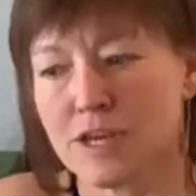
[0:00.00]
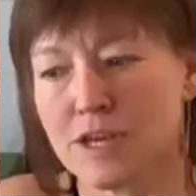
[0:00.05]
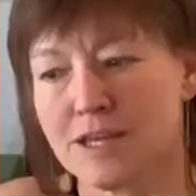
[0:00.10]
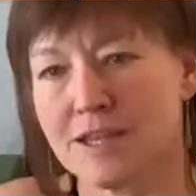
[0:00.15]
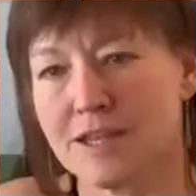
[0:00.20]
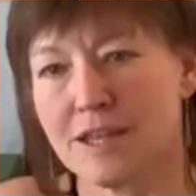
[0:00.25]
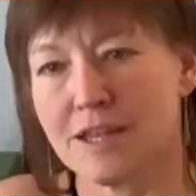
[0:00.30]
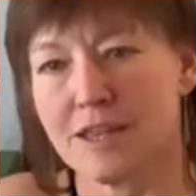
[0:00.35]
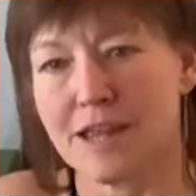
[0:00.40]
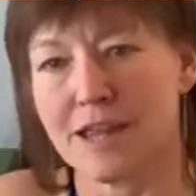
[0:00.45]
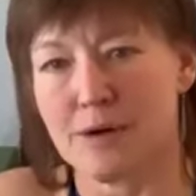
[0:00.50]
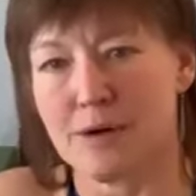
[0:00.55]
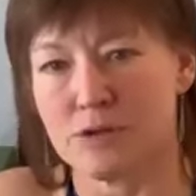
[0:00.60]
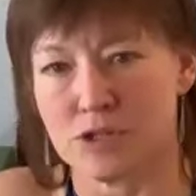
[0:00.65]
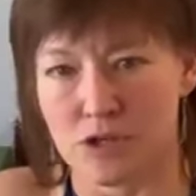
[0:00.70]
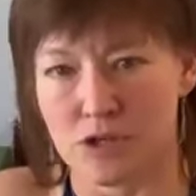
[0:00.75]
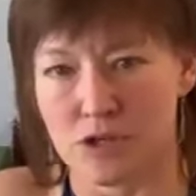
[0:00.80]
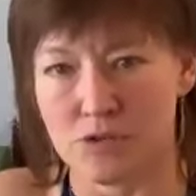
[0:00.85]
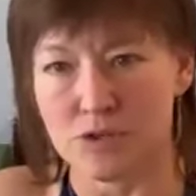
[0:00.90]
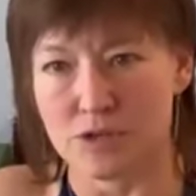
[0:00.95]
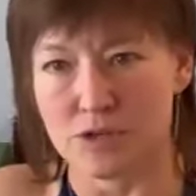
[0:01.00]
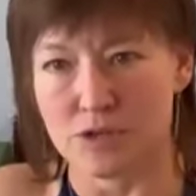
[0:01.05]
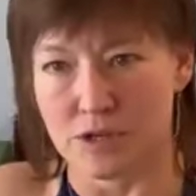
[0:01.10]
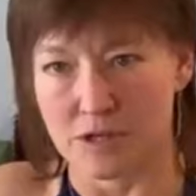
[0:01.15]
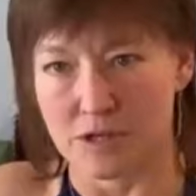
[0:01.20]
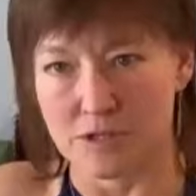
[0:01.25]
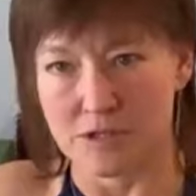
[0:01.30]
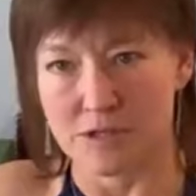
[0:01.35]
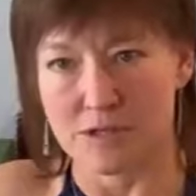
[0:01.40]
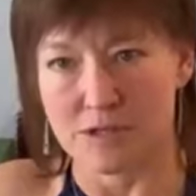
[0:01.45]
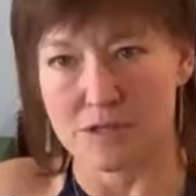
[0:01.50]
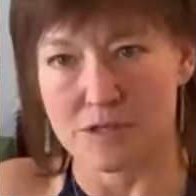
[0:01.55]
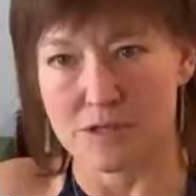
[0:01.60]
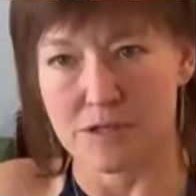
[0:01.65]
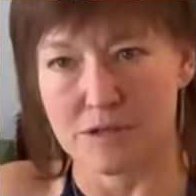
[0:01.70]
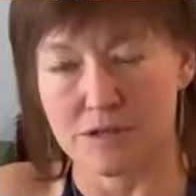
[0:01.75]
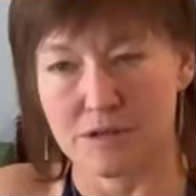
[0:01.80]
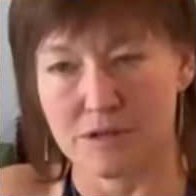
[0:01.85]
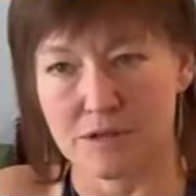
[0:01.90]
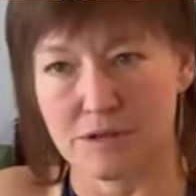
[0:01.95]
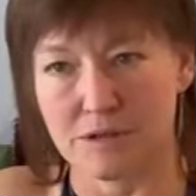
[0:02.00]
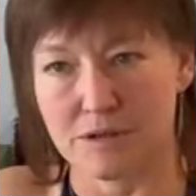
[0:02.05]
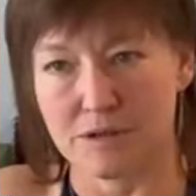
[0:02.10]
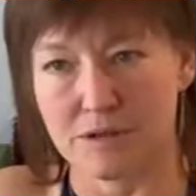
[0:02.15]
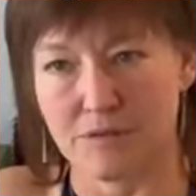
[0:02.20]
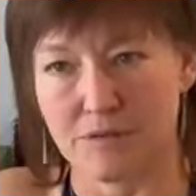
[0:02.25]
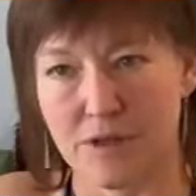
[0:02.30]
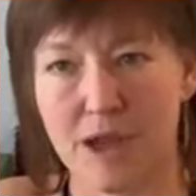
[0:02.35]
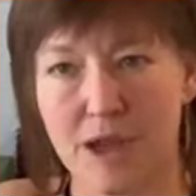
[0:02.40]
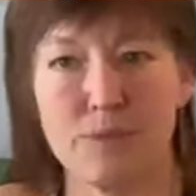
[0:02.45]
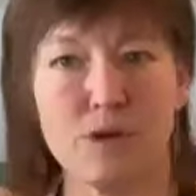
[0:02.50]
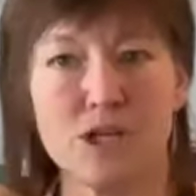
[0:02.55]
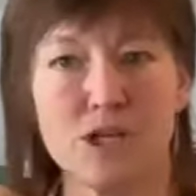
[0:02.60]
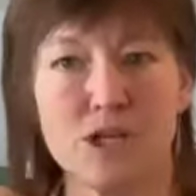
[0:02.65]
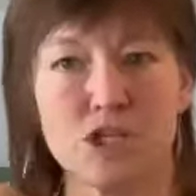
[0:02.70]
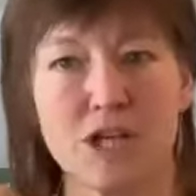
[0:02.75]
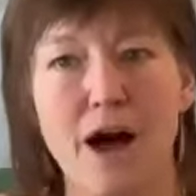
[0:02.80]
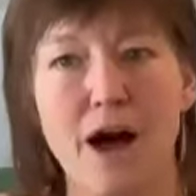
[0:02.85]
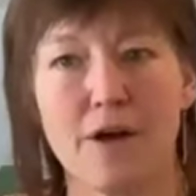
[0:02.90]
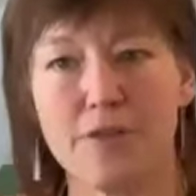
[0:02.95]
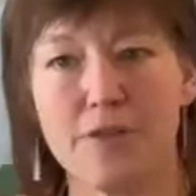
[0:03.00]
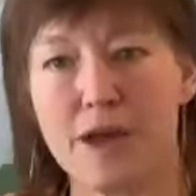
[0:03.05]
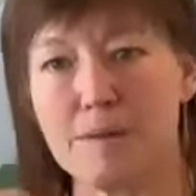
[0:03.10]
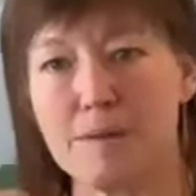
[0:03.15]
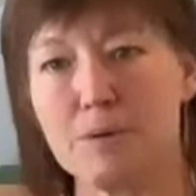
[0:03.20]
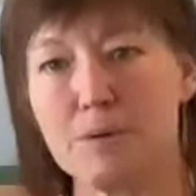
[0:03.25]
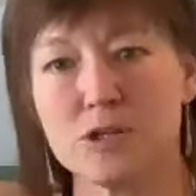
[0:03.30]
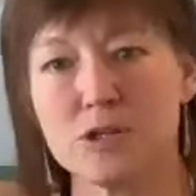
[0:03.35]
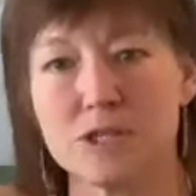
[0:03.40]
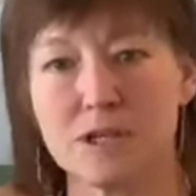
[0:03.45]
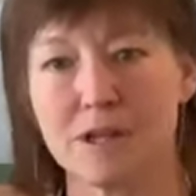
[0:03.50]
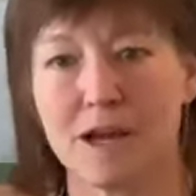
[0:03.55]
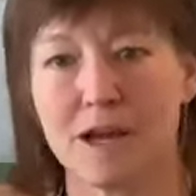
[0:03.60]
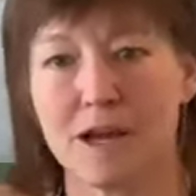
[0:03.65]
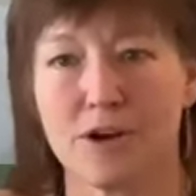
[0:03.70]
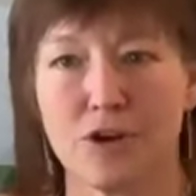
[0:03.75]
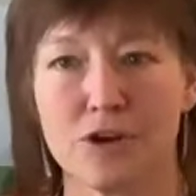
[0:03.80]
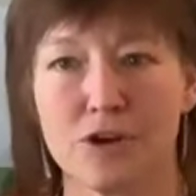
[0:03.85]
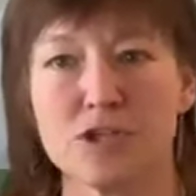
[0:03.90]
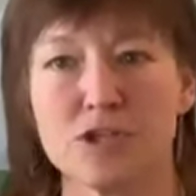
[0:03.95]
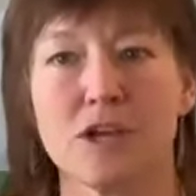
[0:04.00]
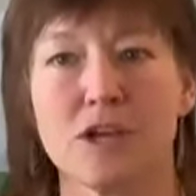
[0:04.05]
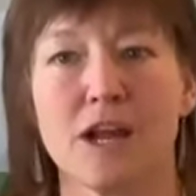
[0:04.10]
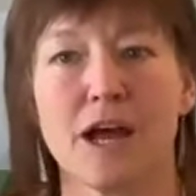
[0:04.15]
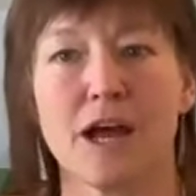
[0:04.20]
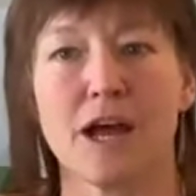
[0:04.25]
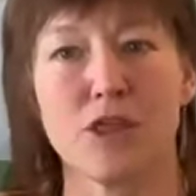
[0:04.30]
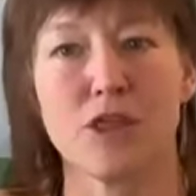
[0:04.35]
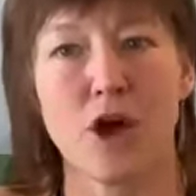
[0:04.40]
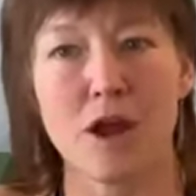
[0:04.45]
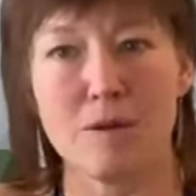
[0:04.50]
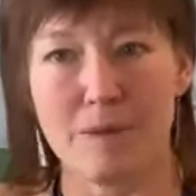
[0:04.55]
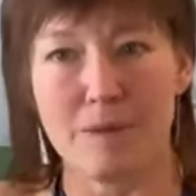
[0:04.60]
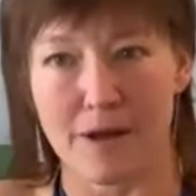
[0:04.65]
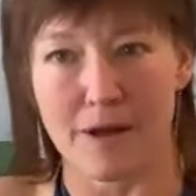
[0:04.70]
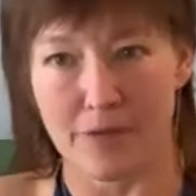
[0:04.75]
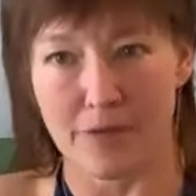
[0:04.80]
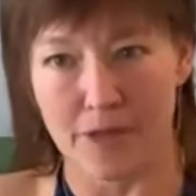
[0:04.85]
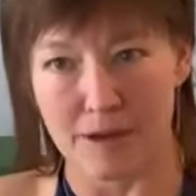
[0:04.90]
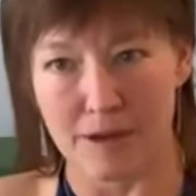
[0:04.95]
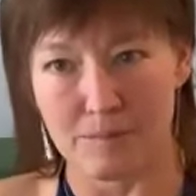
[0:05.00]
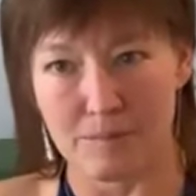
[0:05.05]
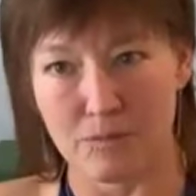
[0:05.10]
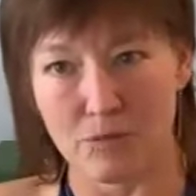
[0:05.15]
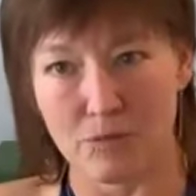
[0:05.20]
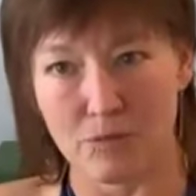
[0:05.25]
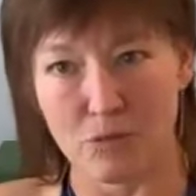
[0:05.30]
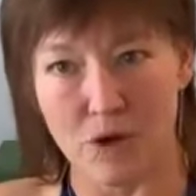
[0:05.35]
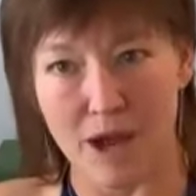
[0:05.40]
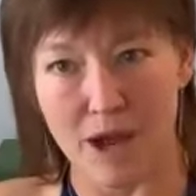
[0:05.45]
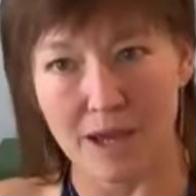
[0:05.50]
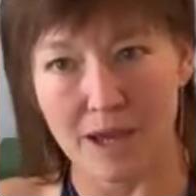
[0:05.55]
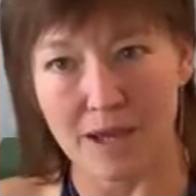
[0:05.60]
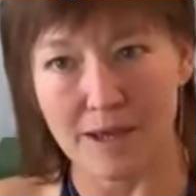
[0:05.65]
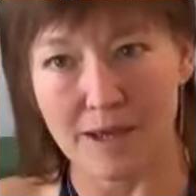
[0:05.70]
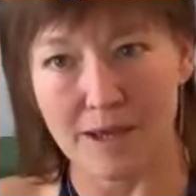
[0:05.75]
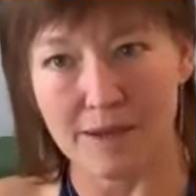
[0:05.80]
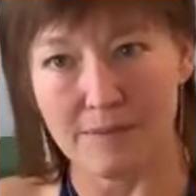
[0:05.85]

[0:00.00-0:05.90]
think that that was useless. I reached out. That person now knows that right. I thought about them. Right.